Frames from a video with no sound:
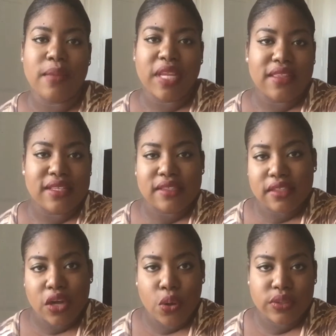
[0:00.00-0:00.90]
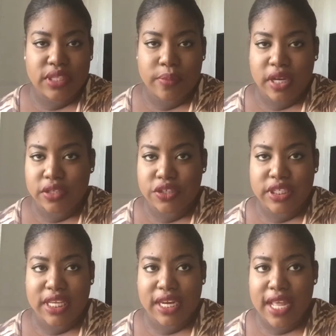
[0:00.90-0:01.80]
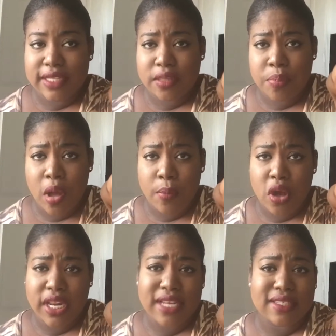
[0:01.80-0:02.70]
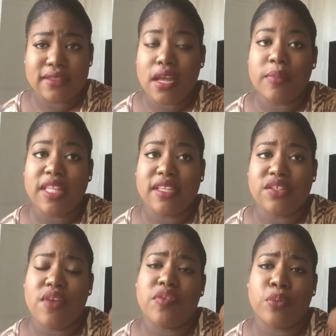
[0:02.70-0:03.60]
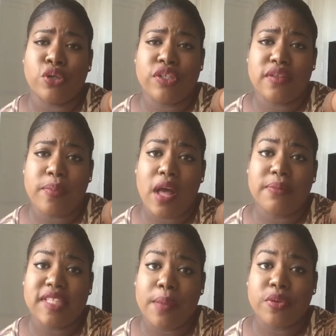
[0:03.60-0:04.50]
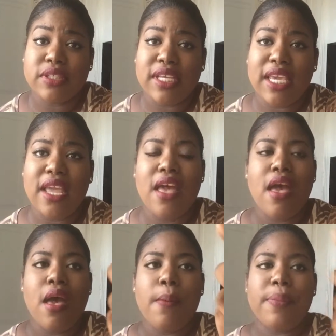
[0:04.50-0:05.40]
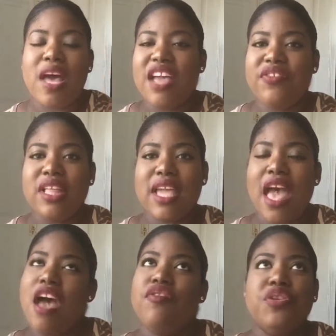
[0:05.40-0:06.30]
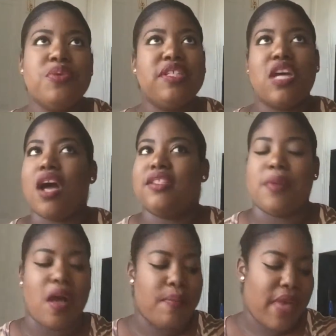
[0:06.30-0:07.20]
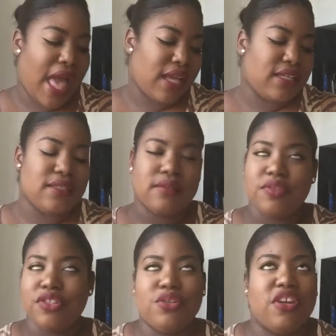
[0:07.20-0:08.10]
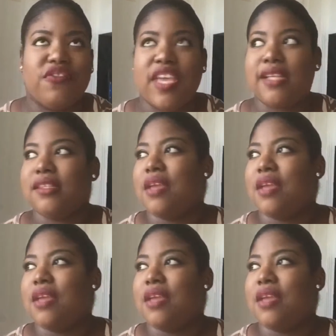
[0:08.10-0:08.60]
I mean, this is an oldie but a goodie, and it has the pump on it. It doesn't come like this. You have to purchase the pump separately, but I feel like everyone talks about MAC Studio Fix.